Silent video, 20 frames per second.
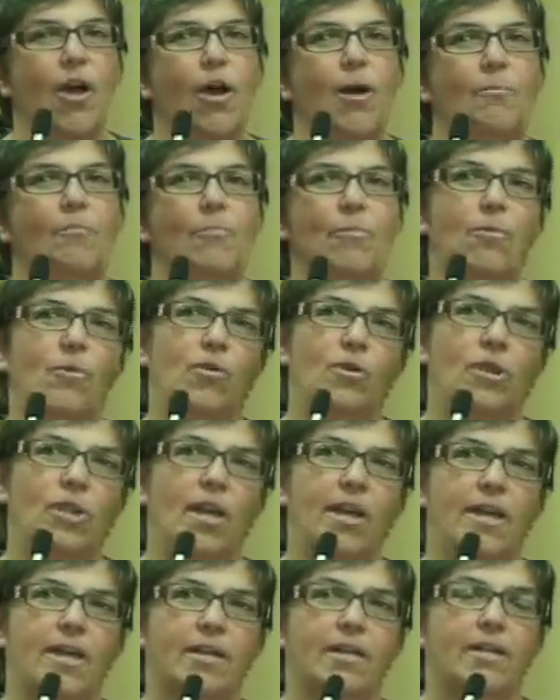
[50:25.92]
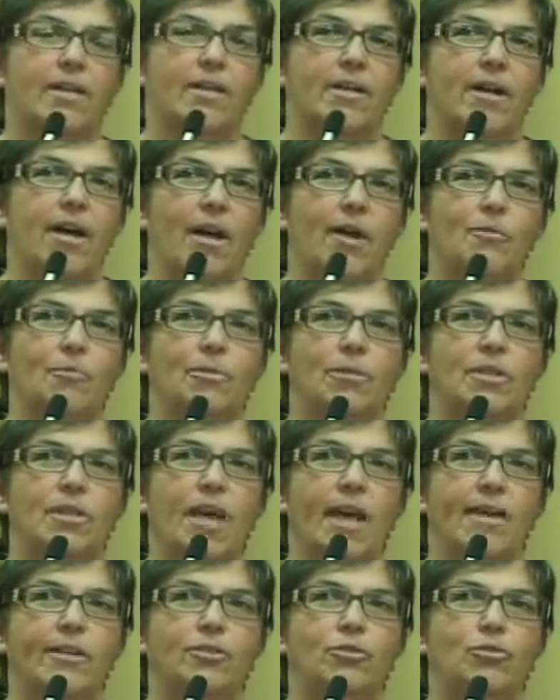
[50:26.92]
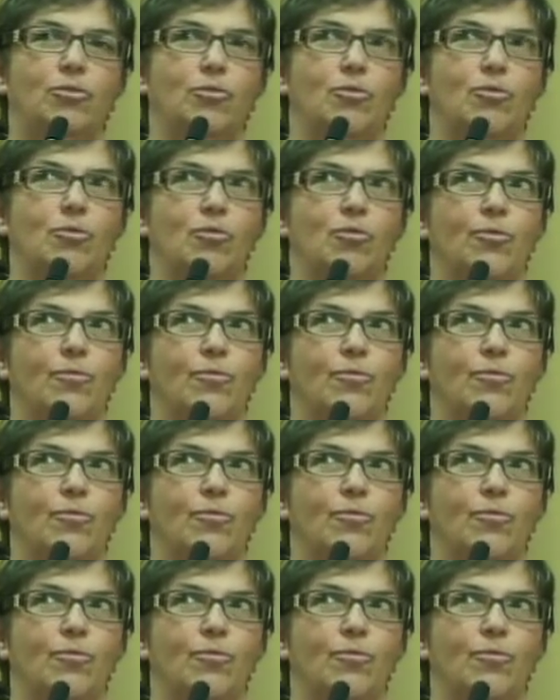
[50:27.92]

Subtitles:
More like I would like to.